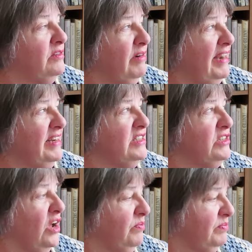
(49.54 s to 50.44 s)
The rain has
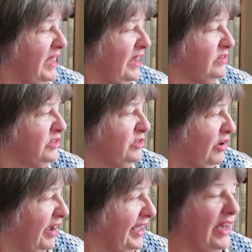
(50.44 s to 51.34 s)
stopped now. It's
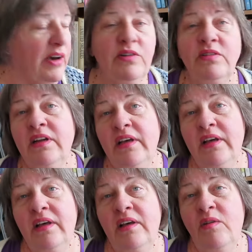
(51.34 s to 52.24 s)
drying out,
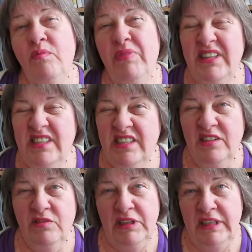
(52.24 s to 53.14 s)
but it's
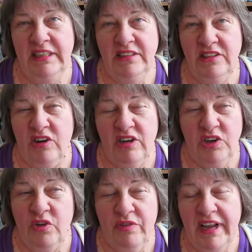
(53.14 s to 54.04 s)
still really dark
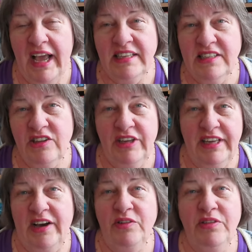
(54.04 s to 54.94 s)
and overcast
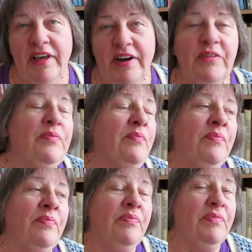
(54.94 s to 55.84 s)
looking out there.
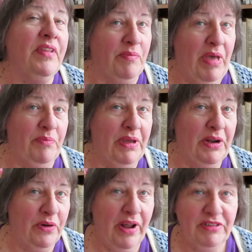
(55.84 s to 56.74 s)
I'm happy I
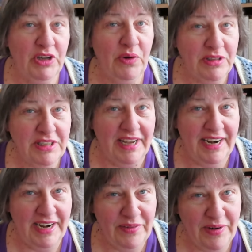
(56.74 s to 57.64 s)
don't have to go
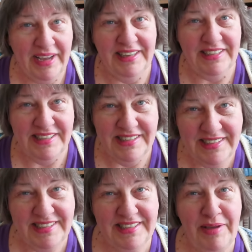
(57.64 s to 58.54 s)
outside anywhere. I can just
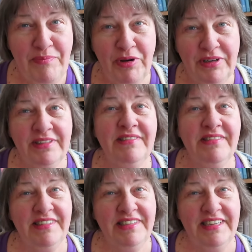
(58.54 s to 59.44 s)
stay put,
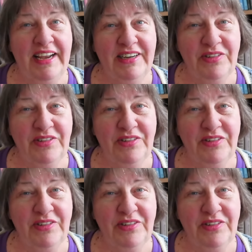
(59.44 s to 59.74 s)
stay